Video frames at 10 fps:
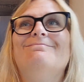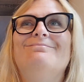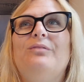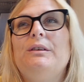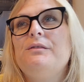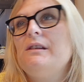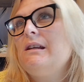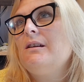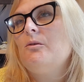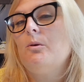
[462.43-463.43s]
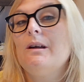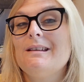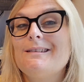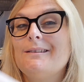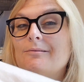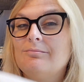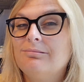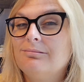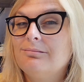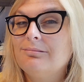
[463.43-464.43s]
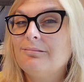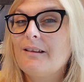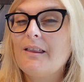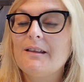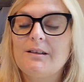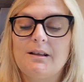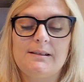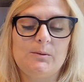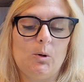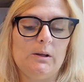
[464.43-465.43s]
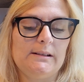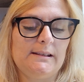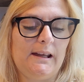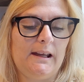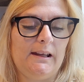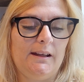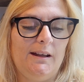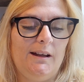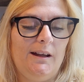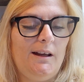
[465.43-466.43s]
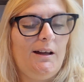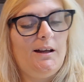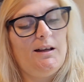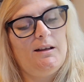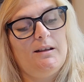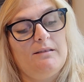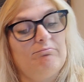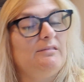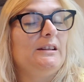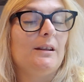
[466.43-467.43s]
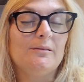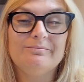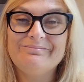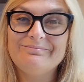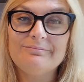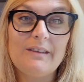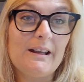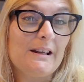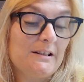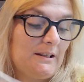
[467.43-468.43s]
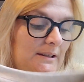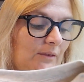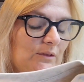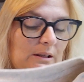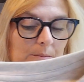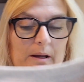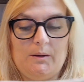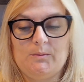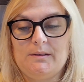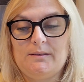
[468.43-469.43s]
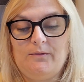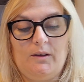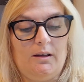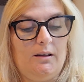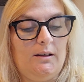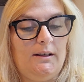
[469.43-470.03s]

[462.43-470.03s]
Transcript: 15 quid and a nice quality and you know and actually 17 pounds for